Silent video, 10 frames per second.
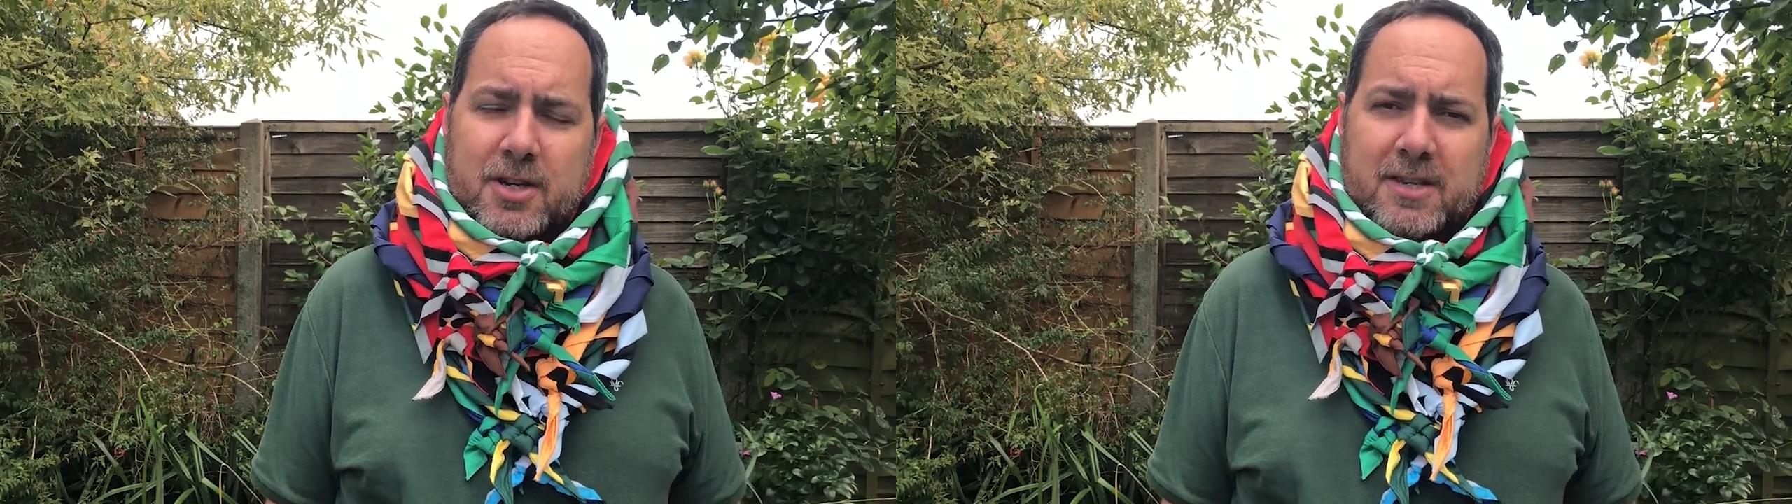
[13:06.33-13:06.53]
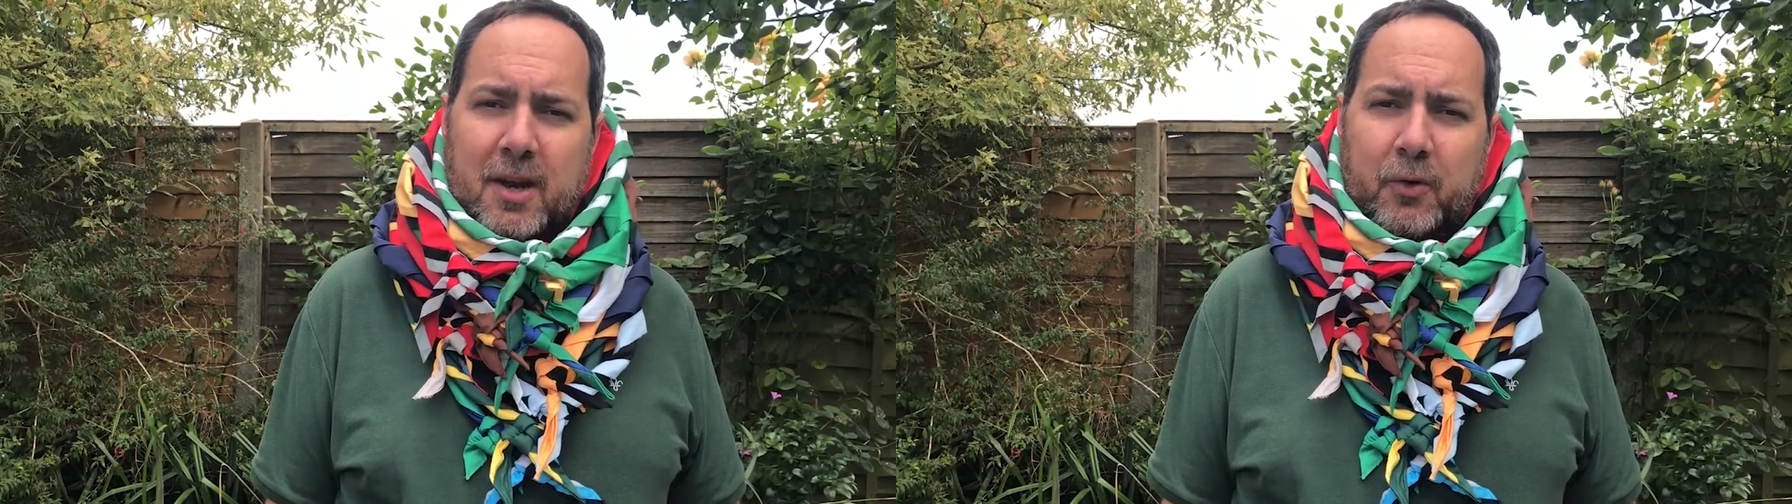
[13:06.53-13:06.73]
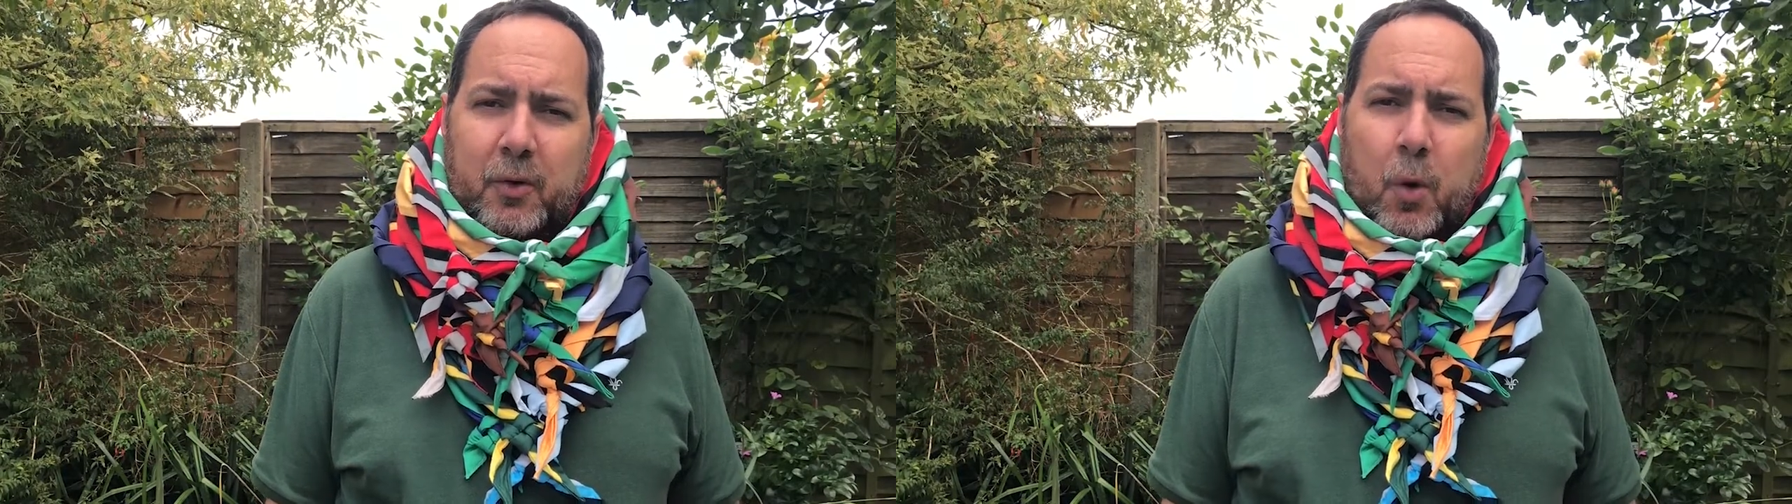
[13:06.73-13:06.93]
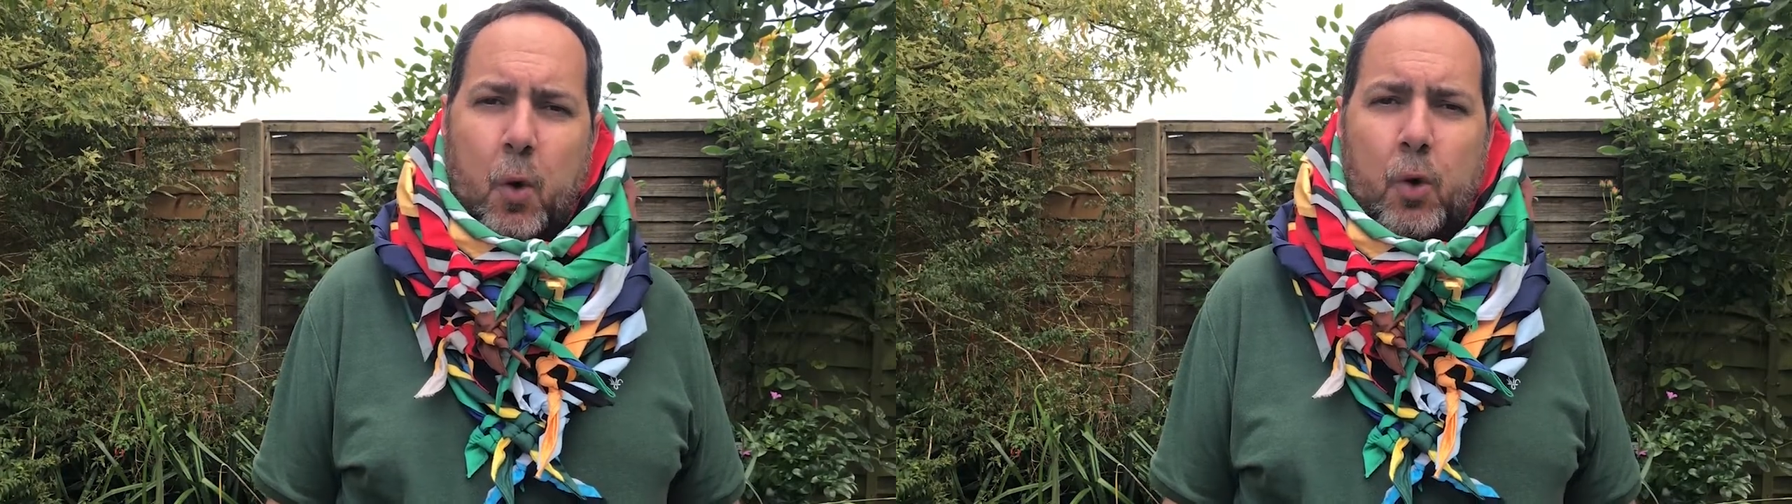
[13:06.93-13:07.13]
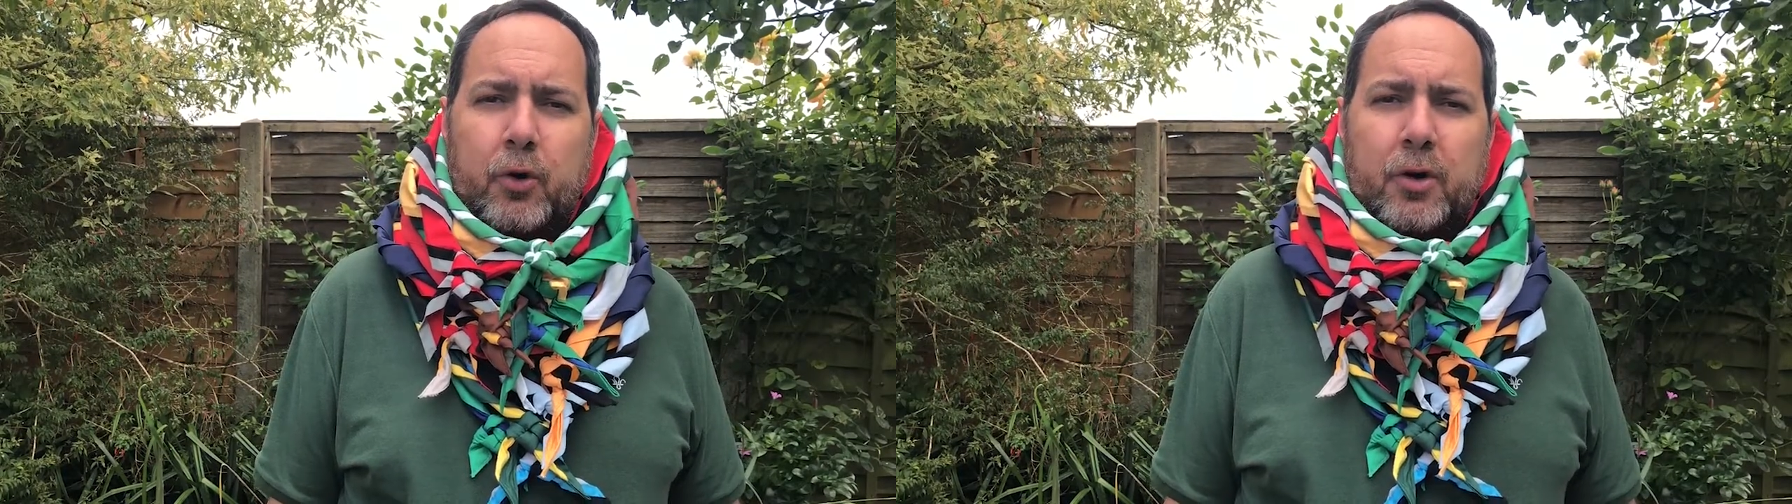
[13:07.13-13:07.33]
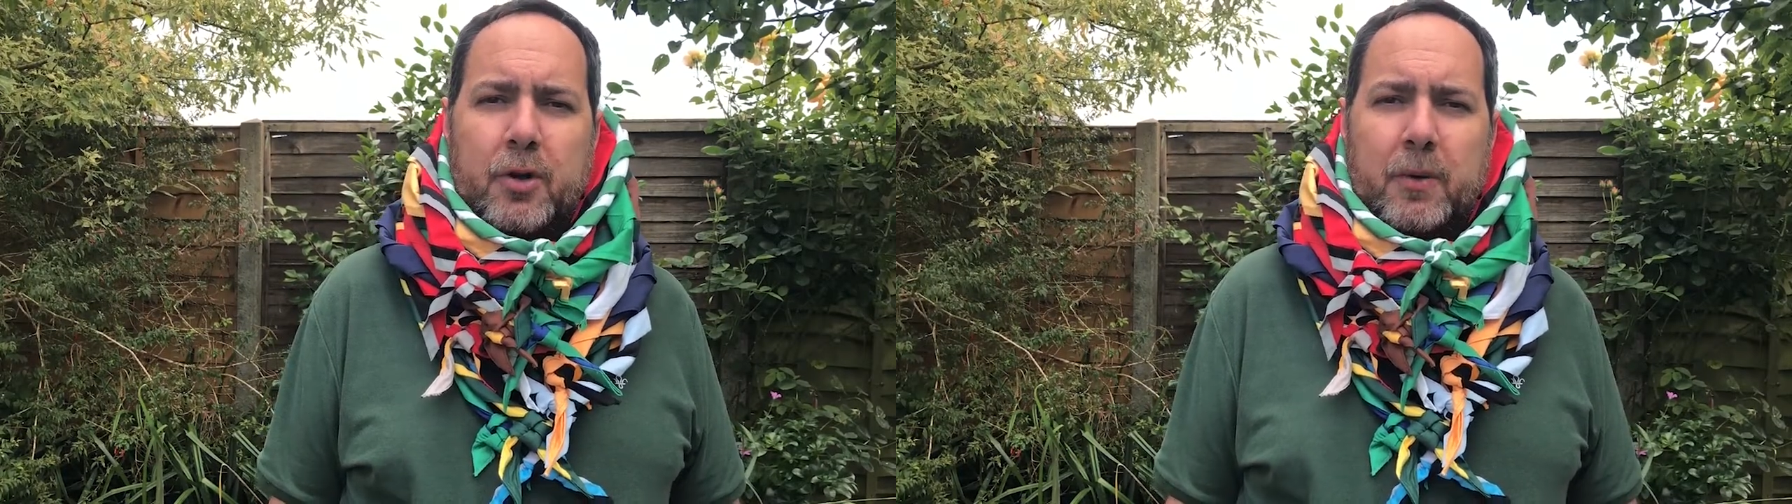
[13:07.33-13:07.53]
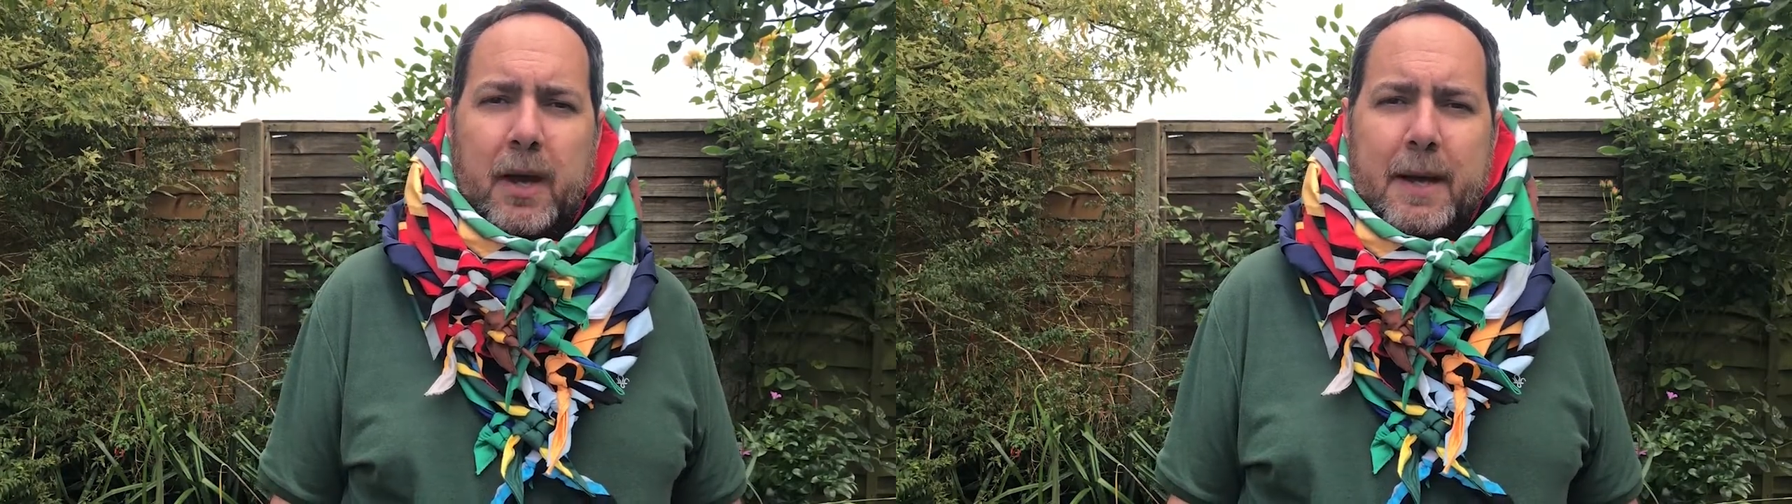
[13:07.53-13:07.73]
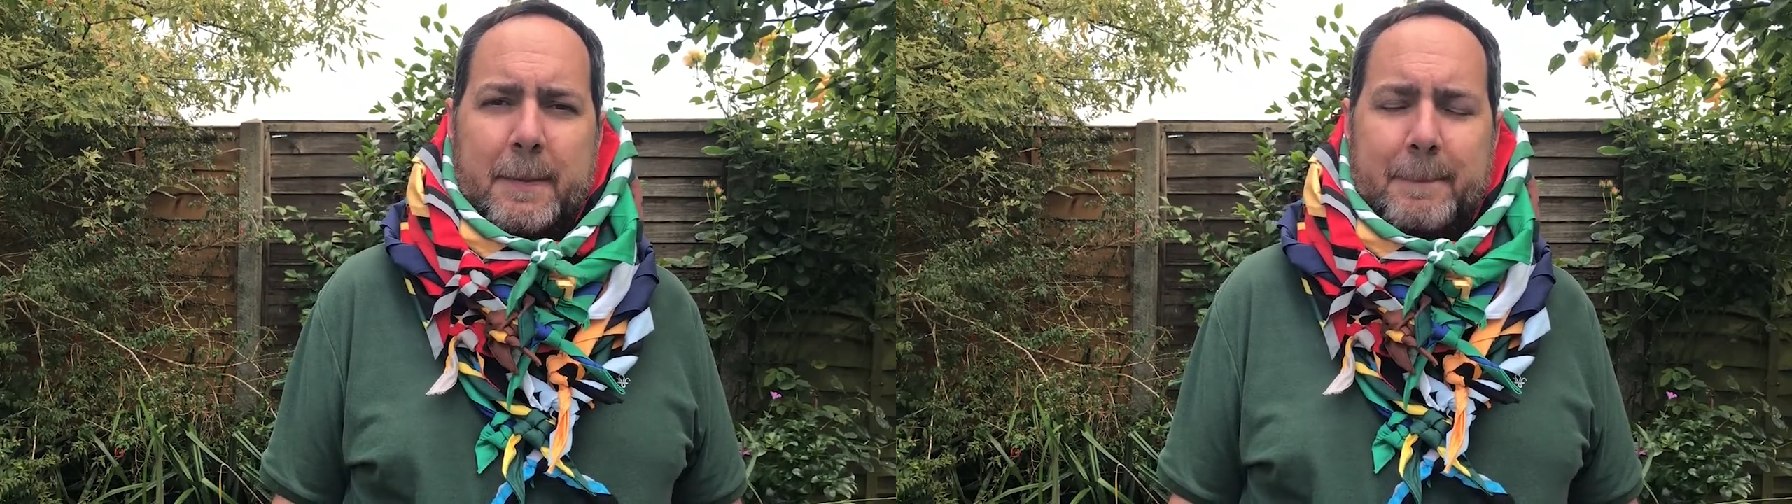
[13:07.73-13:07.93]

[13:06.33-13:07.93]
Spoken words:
gscouts.org.uk.